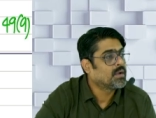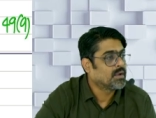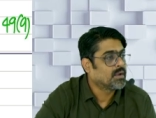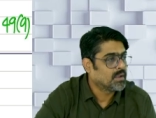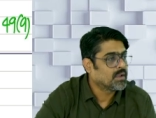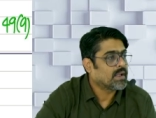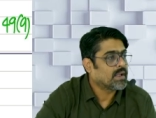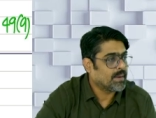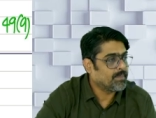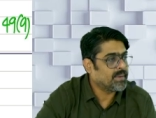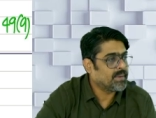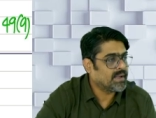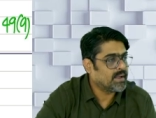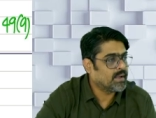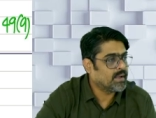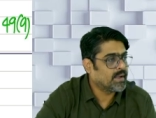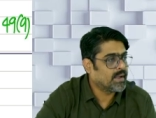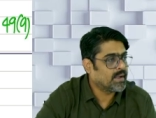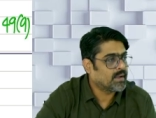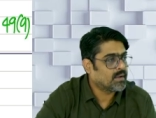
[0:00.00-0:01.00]
capital
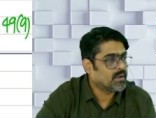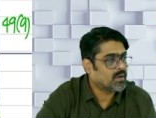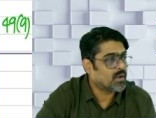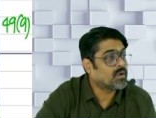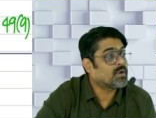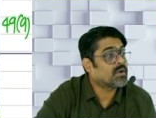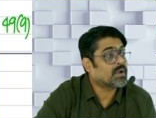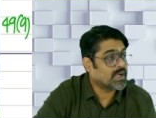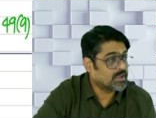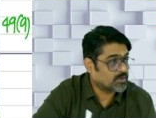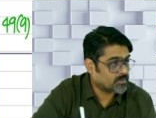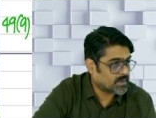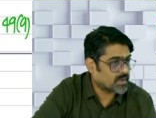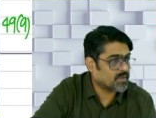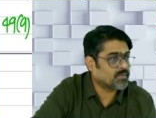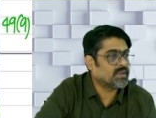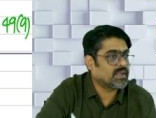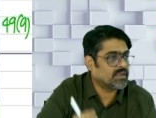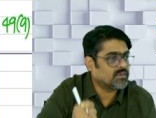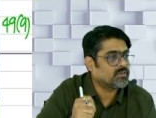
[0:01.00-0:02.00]
gain on transfer of
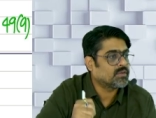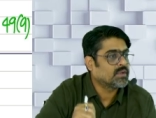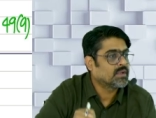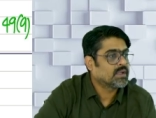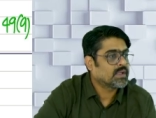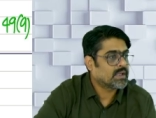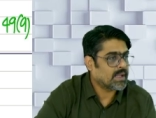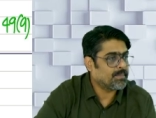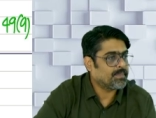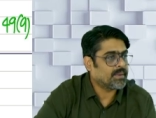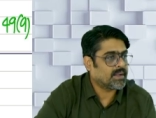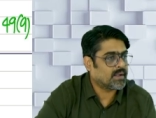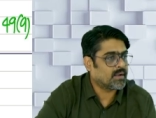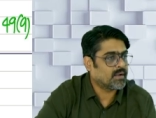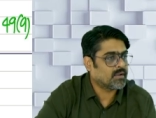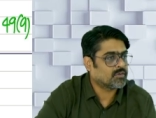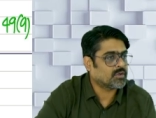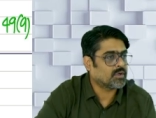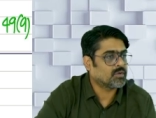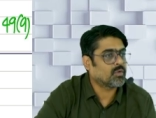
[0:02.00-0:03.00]
this capital
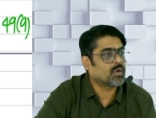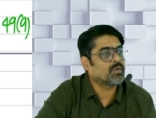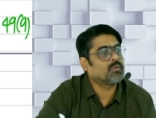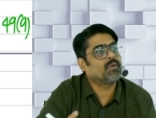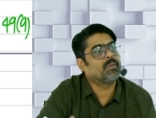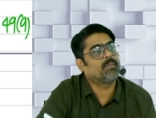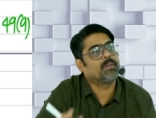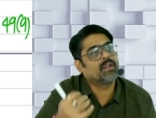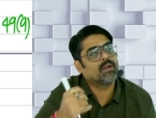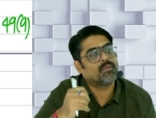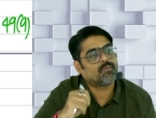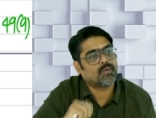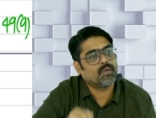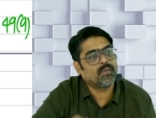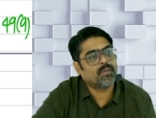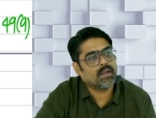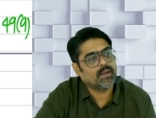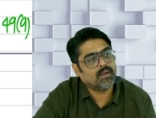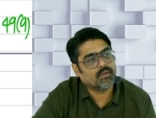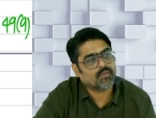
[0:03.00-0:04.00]
asset, what will be the full
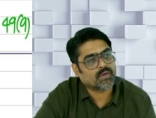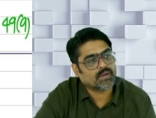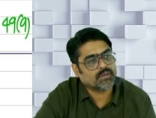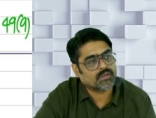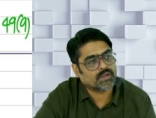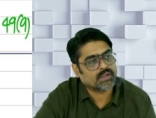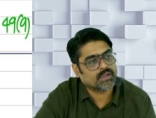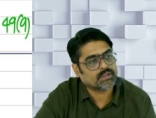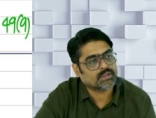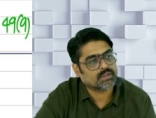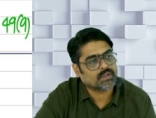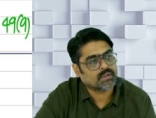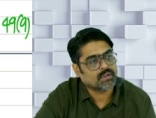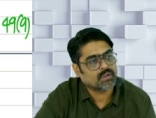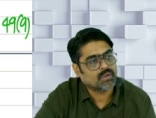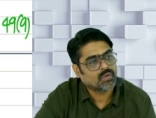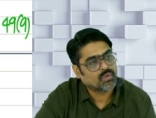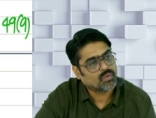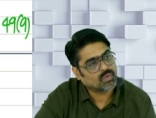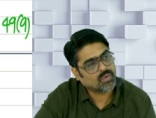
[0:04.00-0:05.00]
value of consideration?
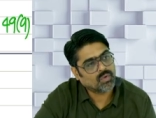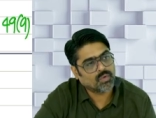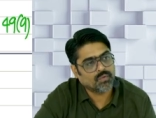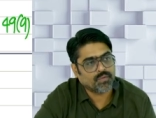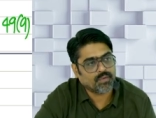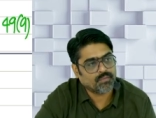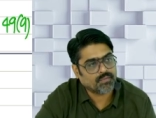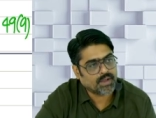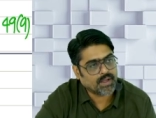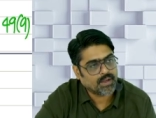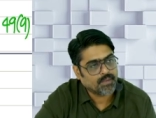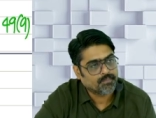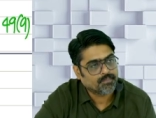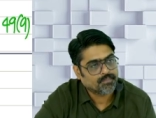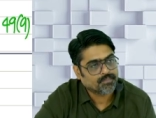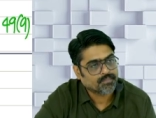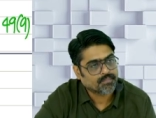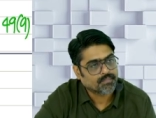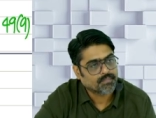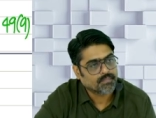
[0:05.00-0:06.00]
250.
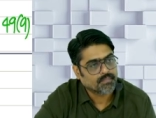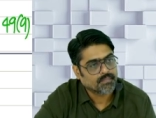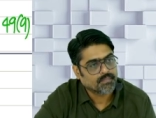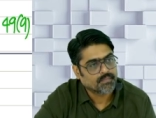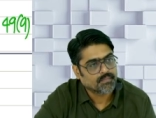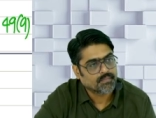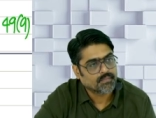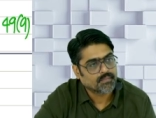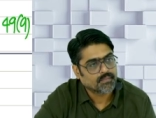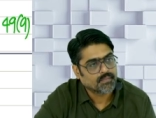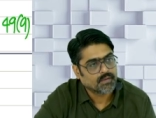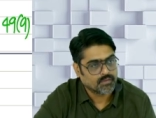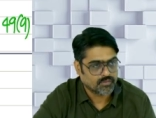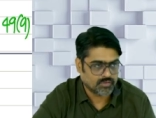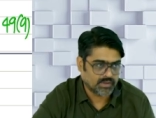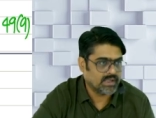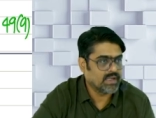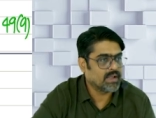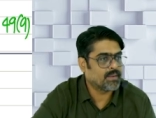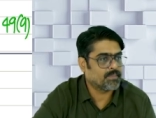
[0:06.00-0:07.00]

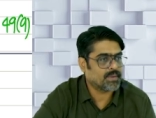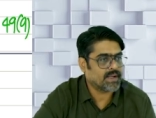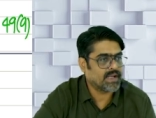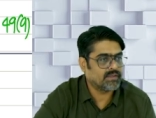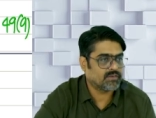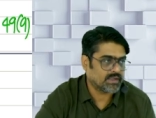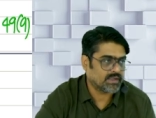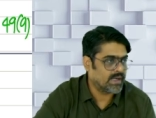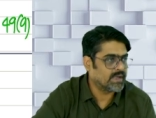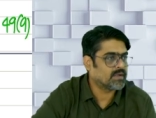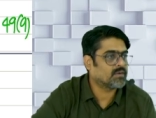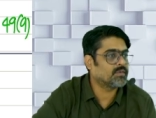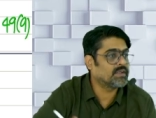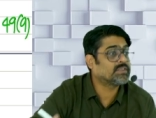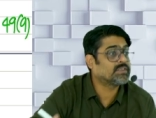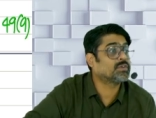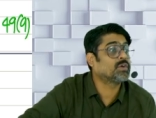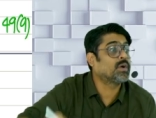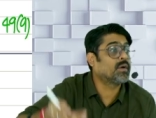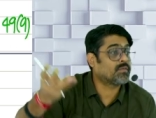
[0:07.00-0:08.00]
Selling price at which
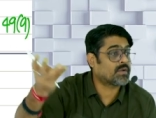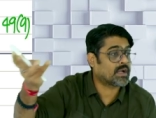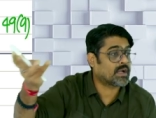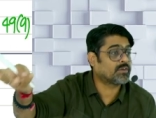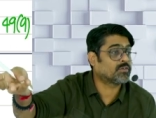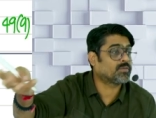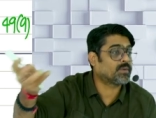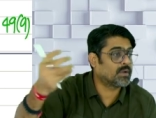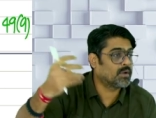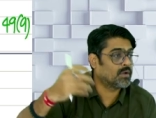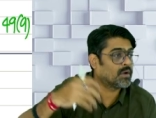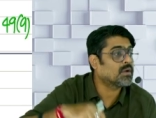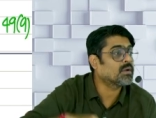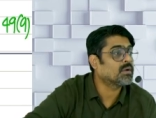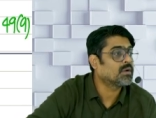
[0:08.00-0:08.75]
you have transferred your